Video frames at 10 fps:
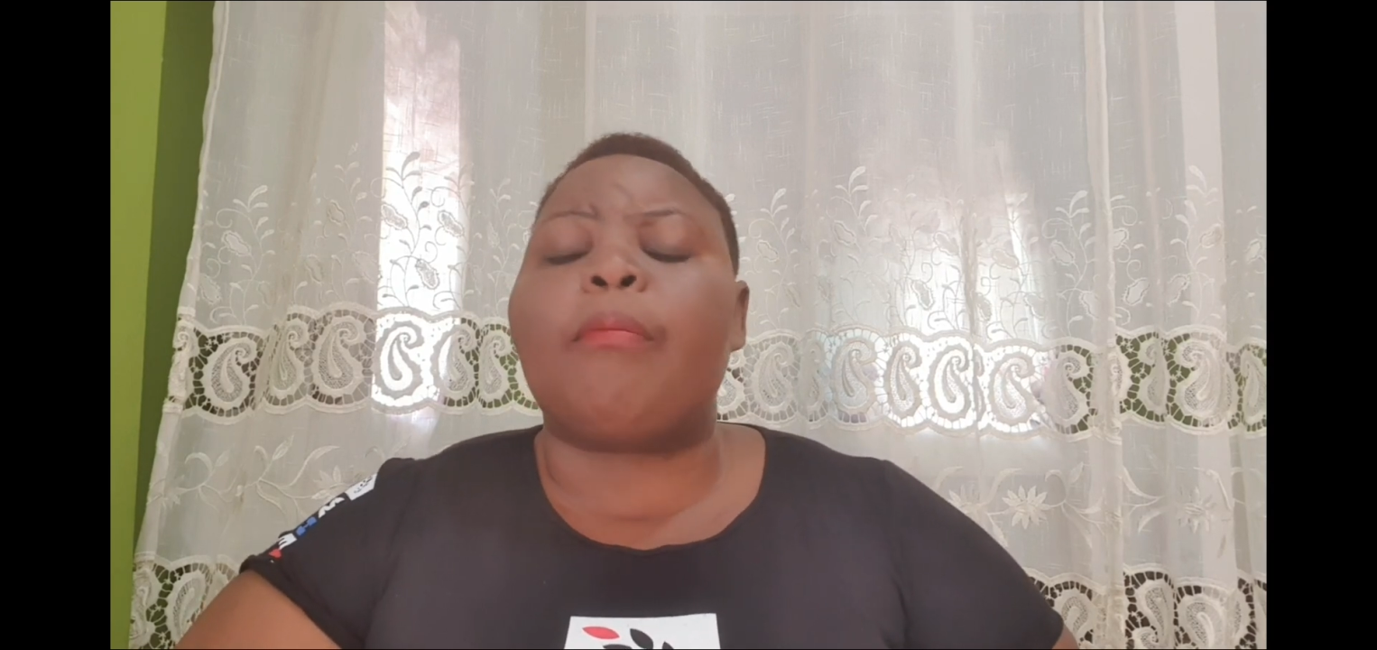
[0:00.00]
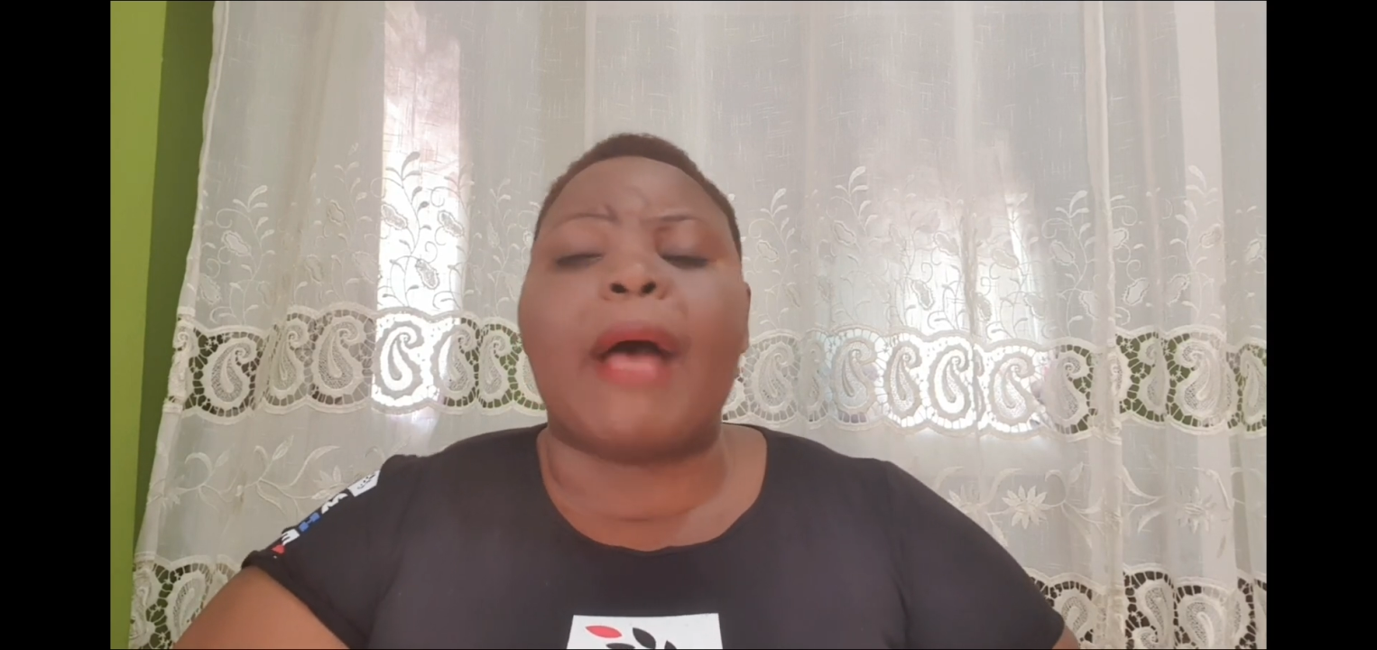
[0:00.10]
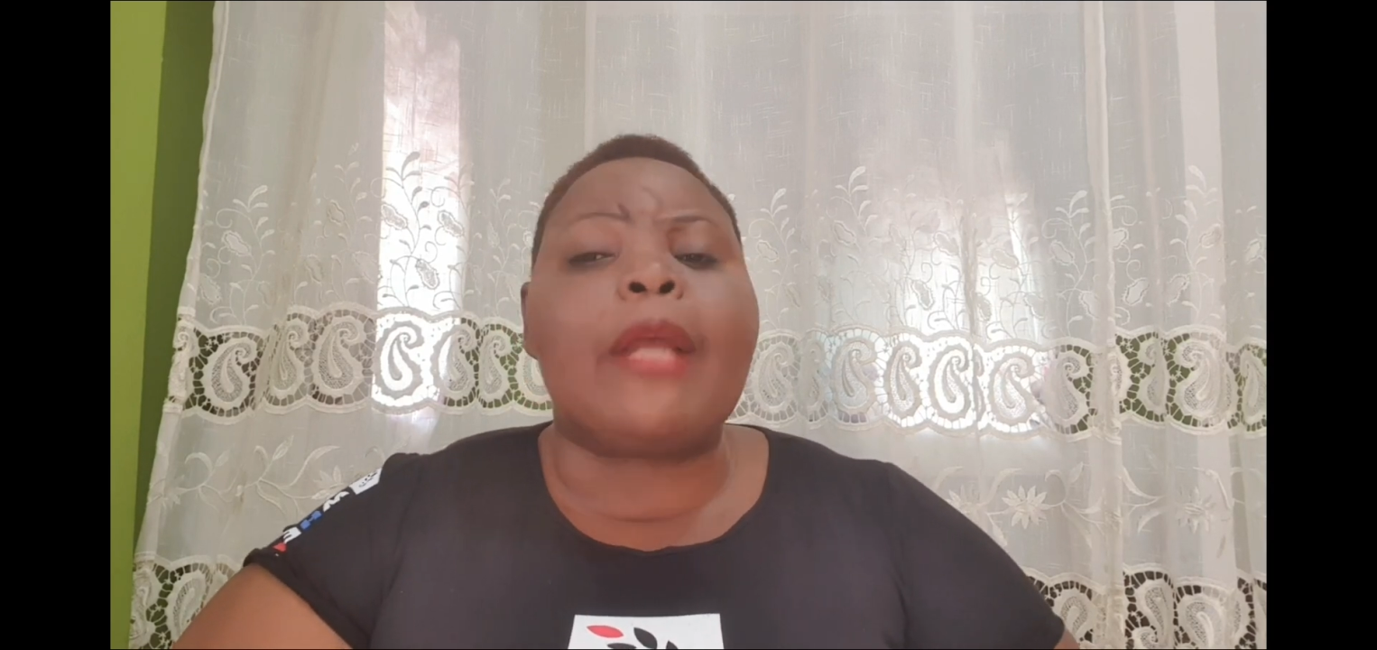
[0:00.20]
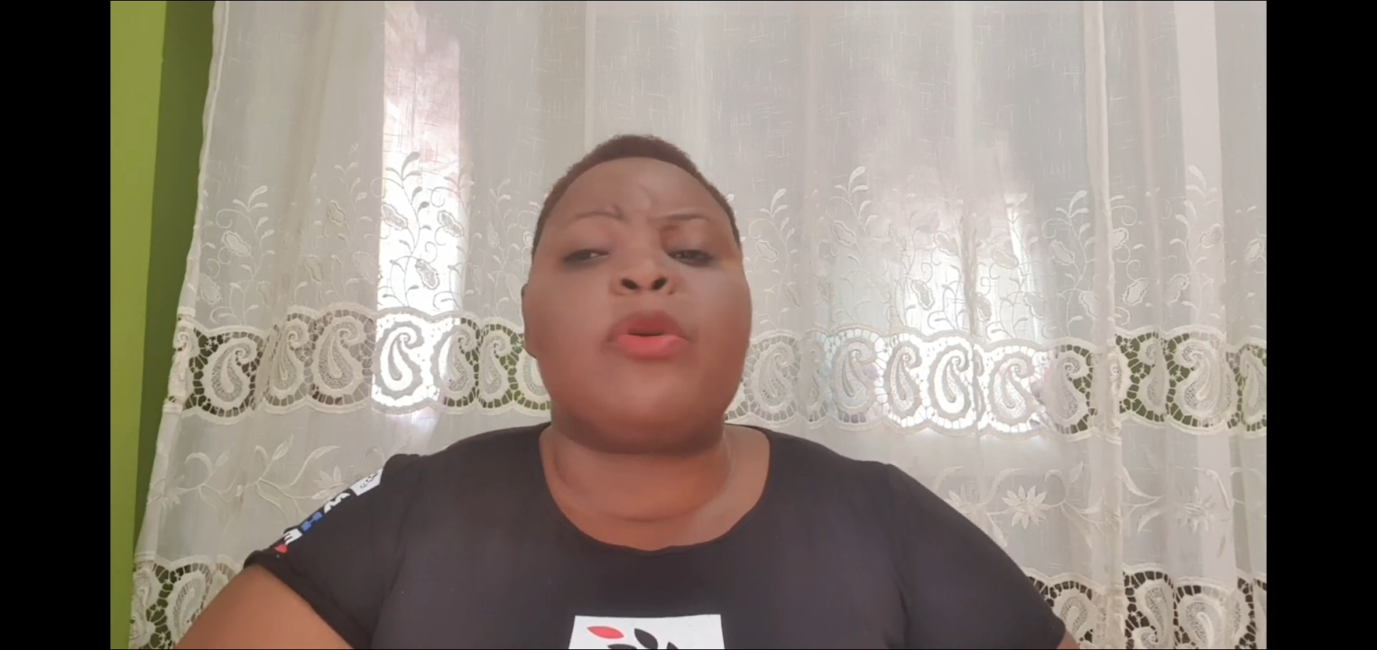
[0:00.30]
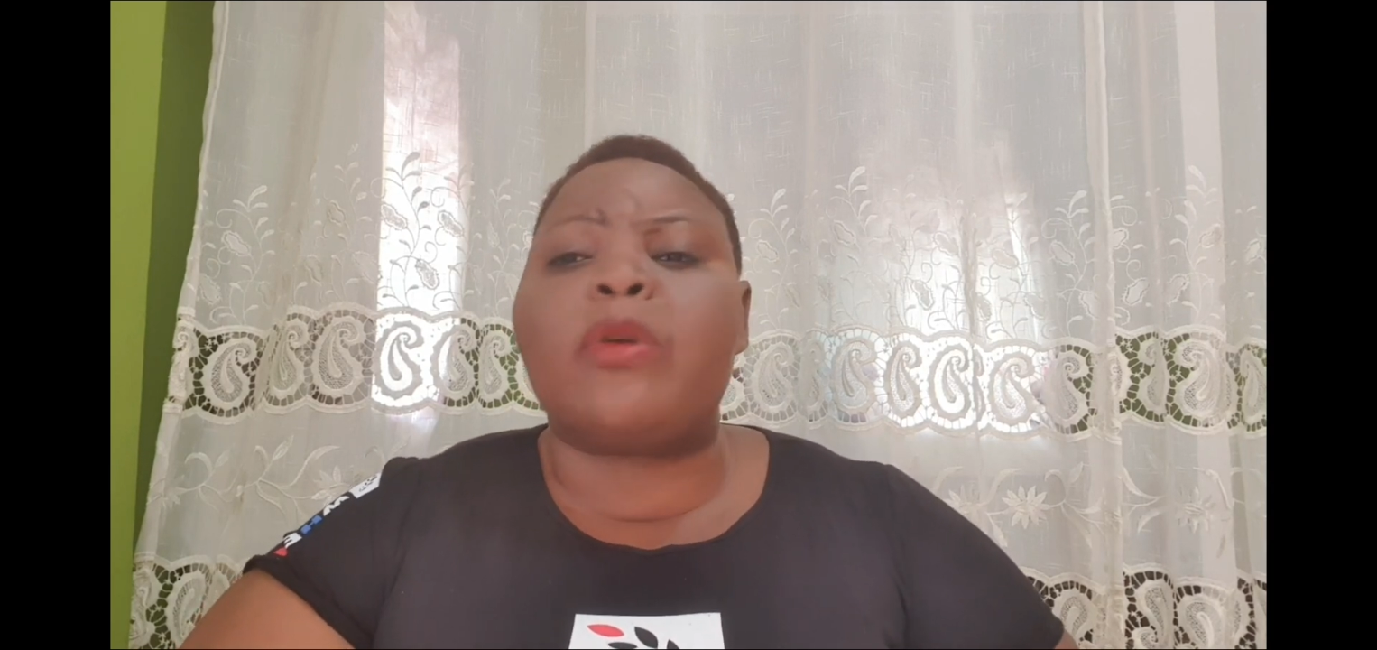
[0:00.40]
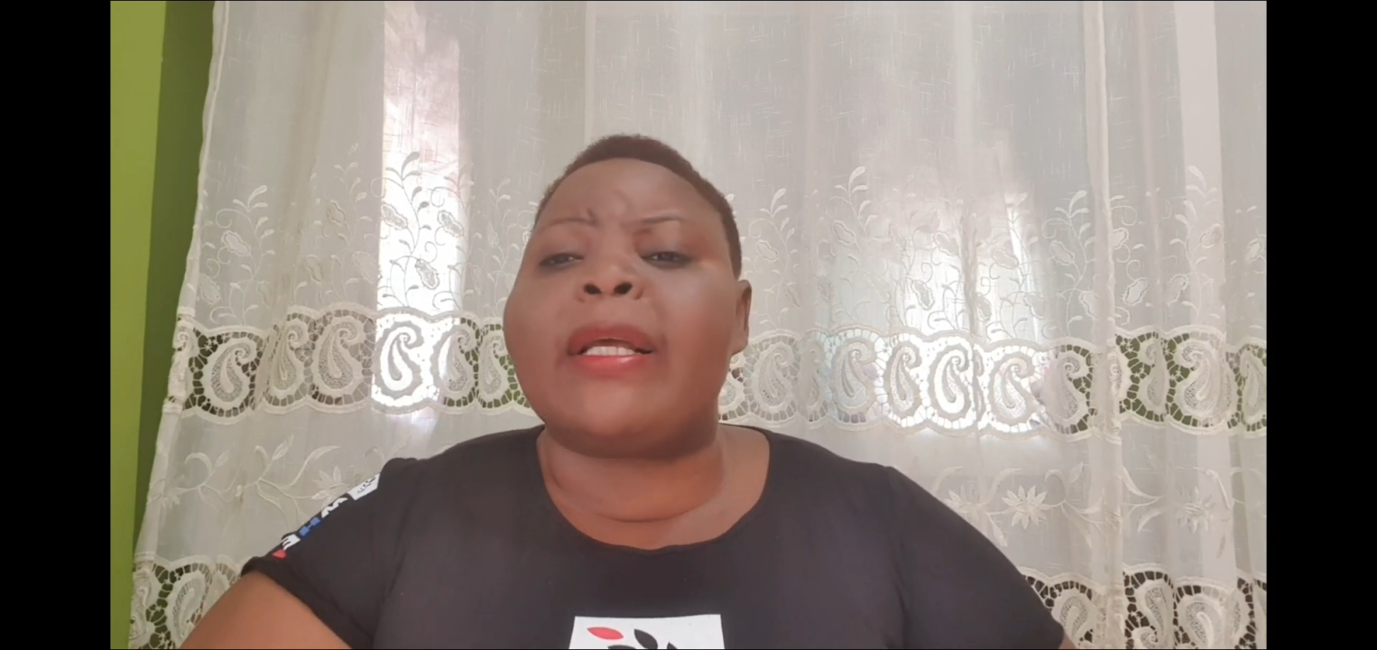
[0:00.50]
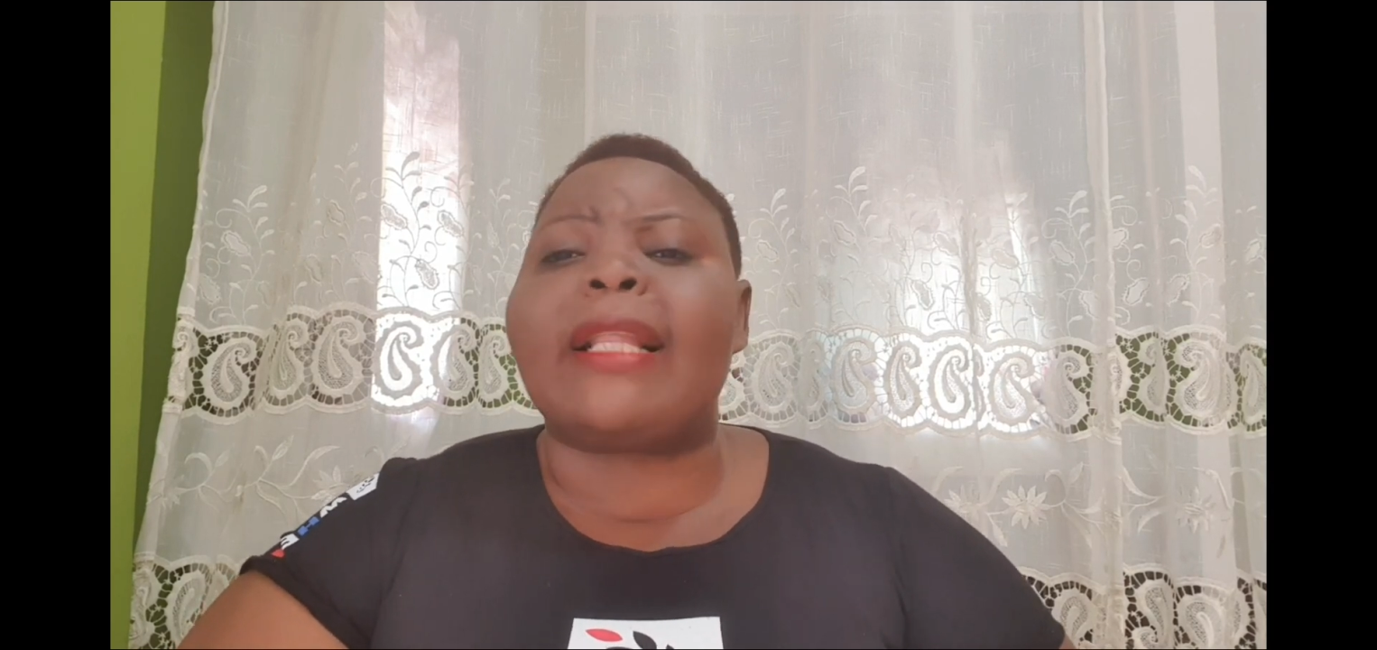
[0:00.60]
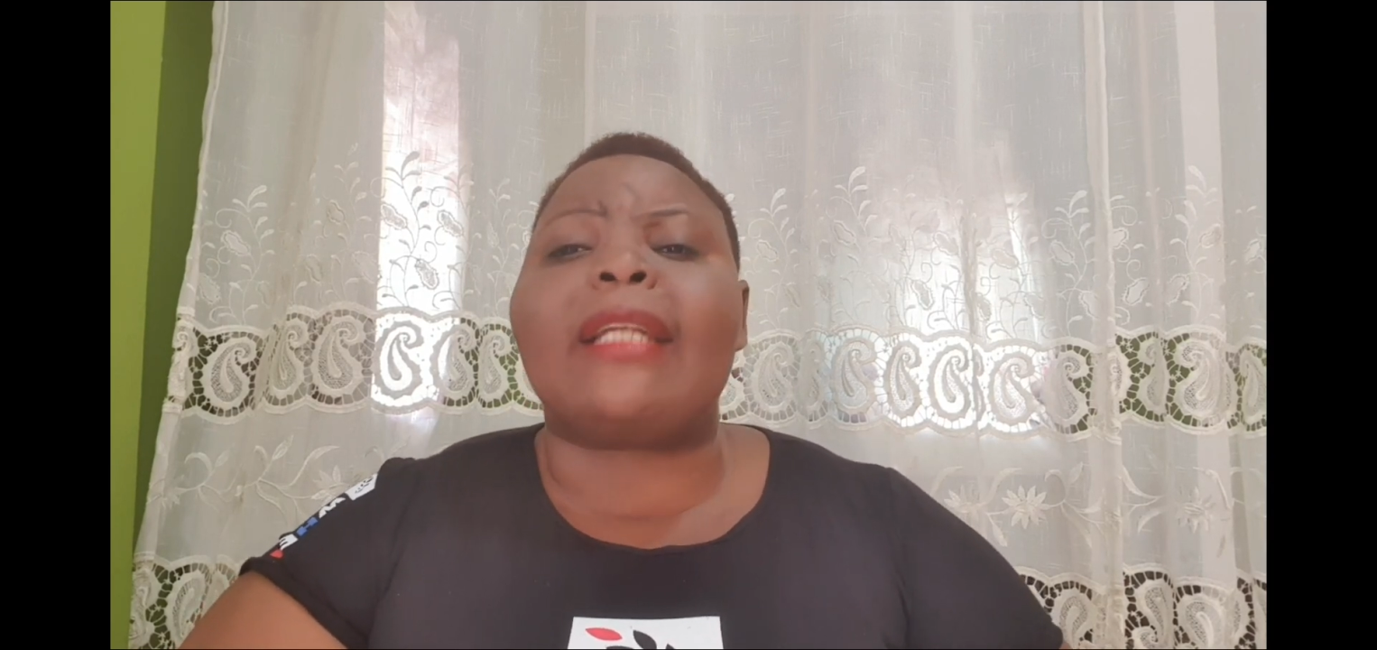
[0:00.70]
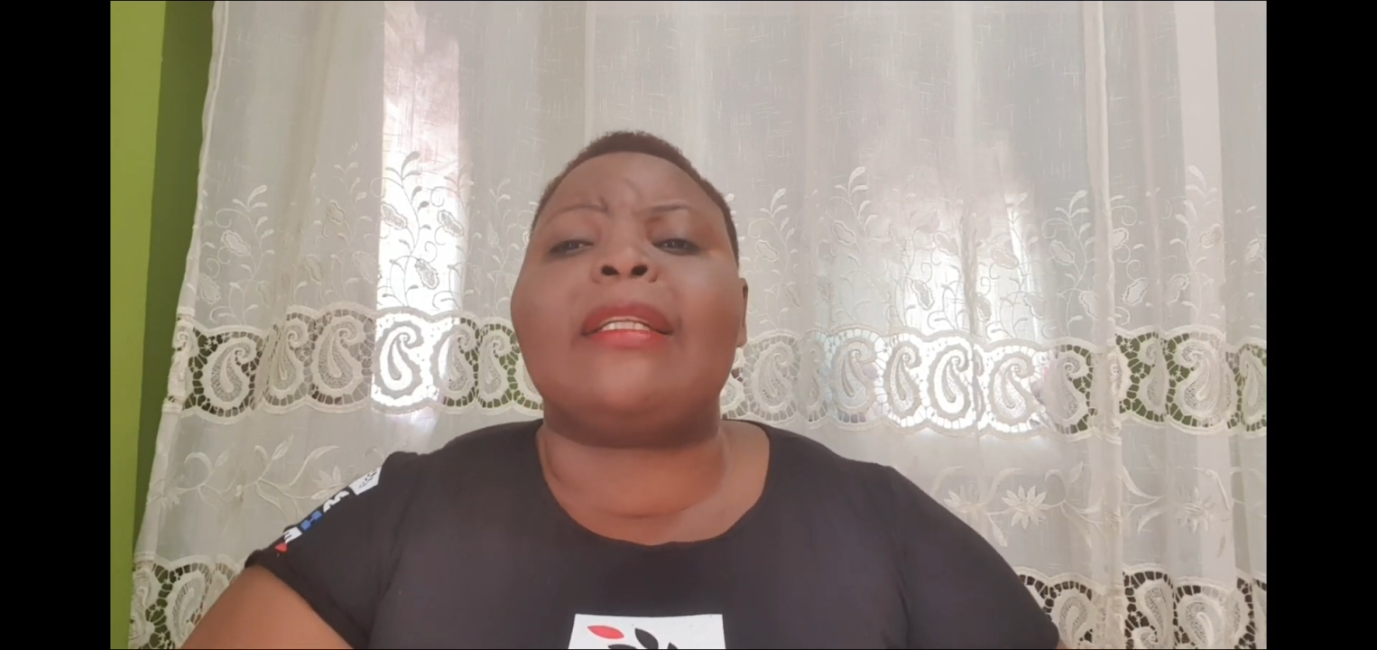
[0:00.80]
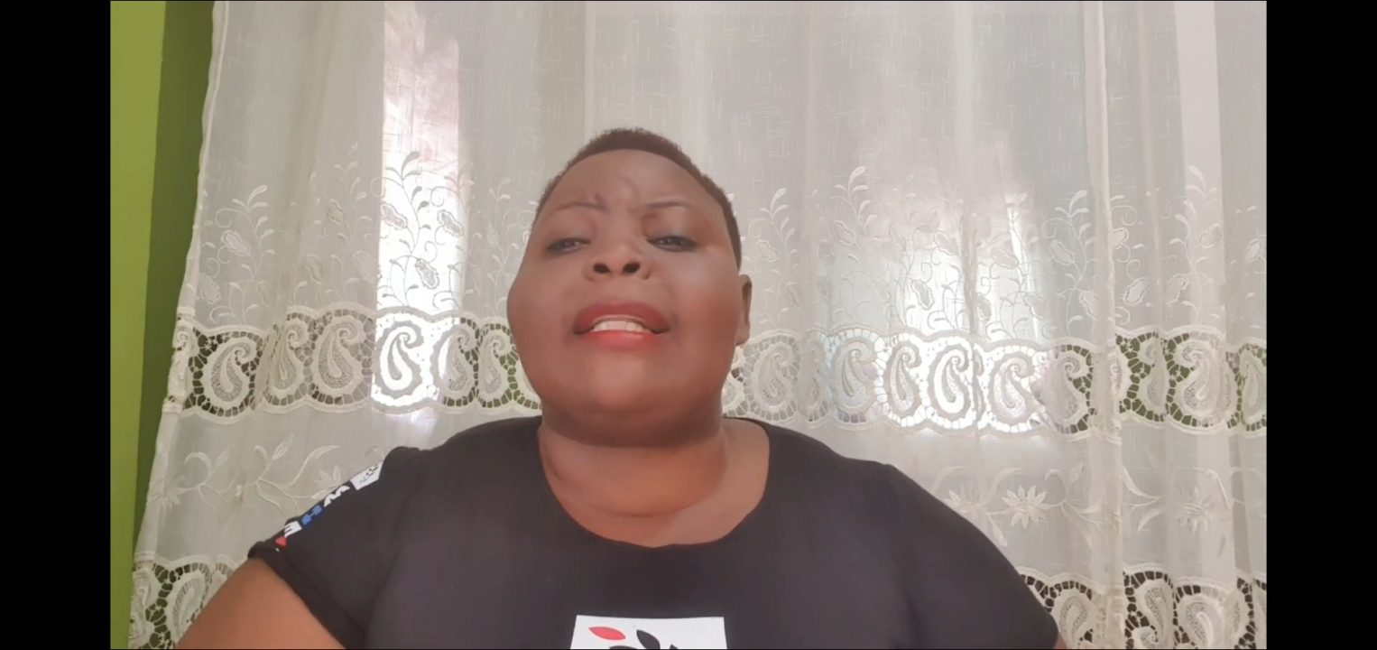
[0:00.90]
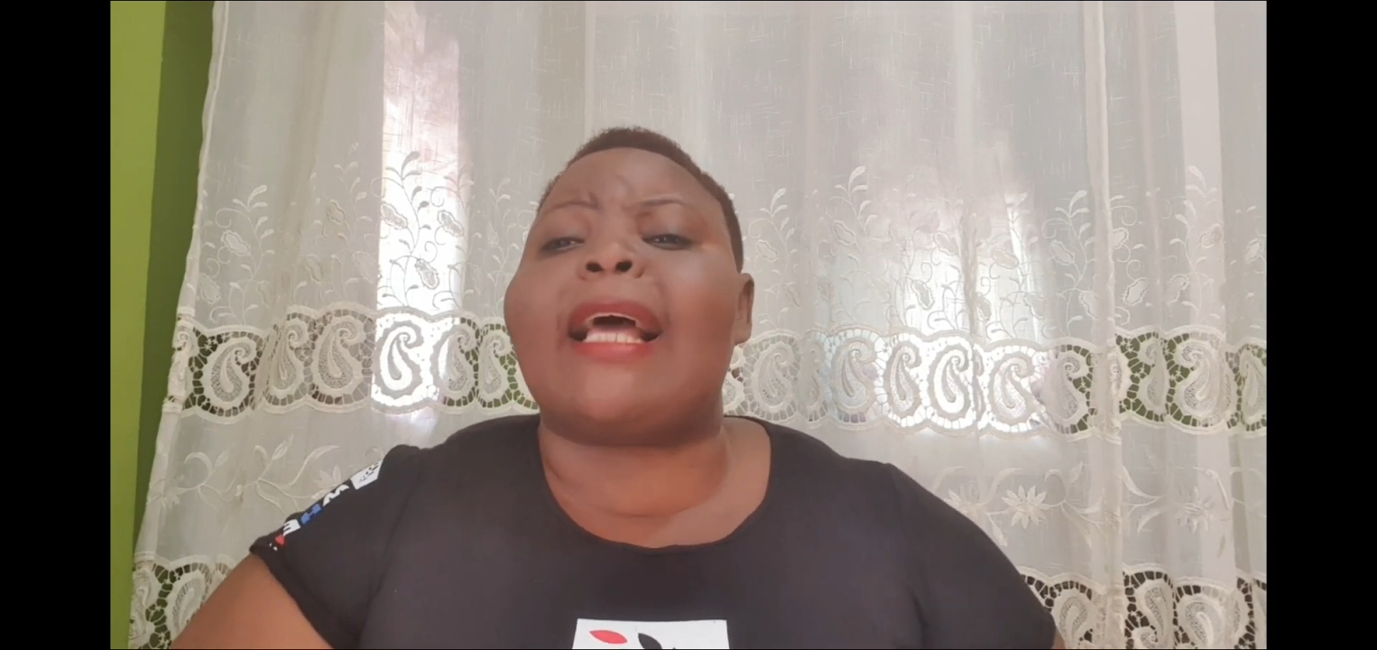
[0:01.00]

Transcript: By doing that,